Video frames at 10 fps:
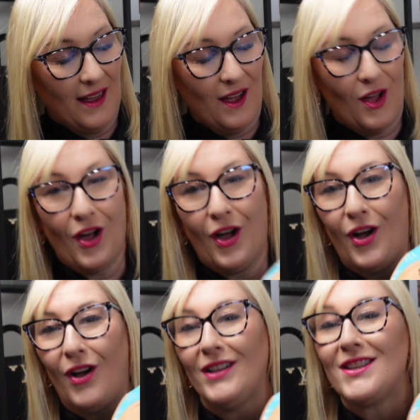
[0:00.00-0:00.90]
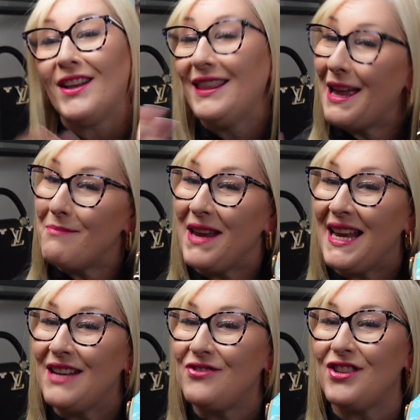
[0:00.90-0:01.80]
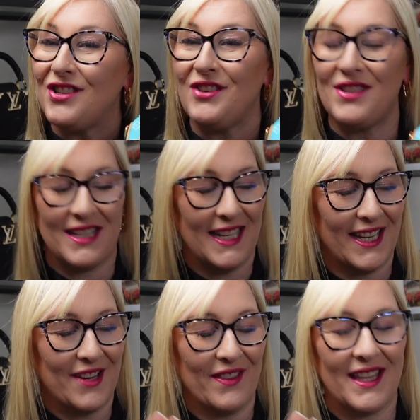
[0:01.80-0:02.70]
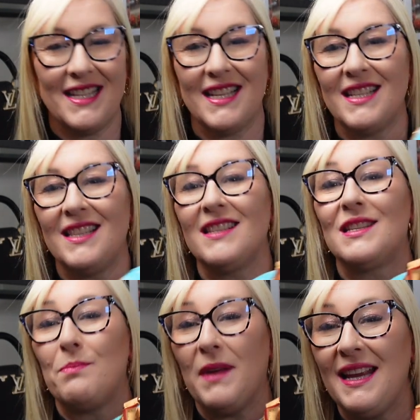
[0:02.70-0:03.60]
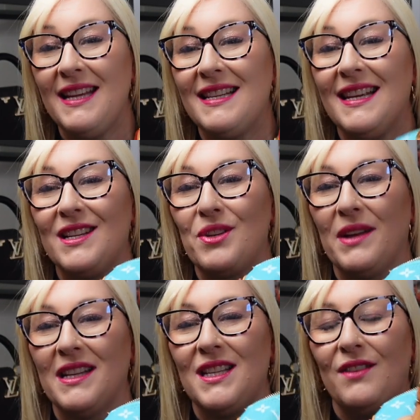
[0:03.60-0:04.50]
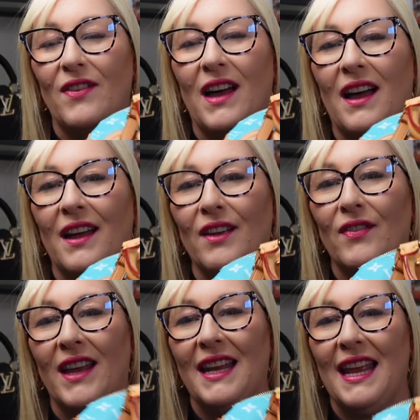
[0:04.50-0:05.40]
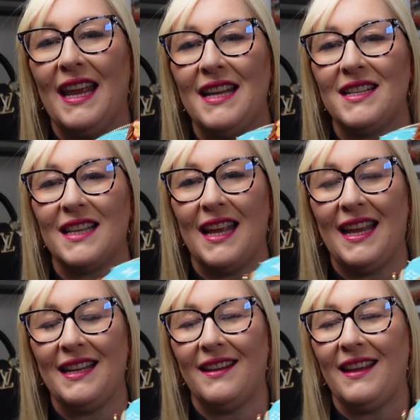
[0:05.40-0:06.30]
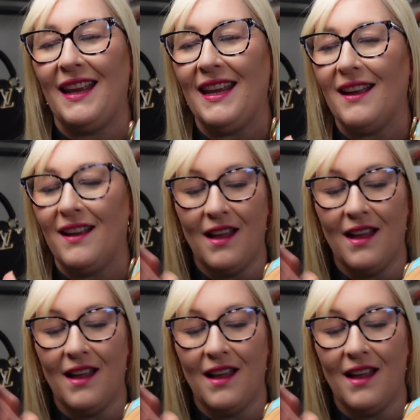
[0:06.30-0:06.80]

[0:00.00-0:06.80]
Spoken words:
Oh, so let me introduce to you. This is the Speedy 25, and it is in the,